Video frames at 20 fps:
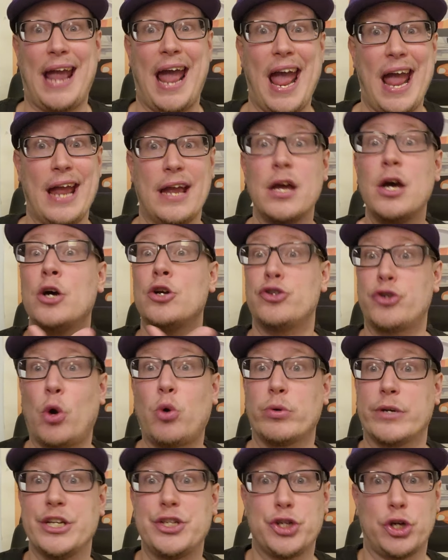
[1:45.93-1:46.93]
hey,
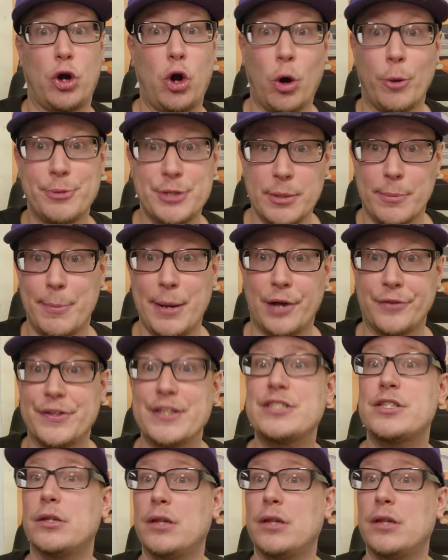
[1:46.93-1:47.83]
don't get your hopes about this.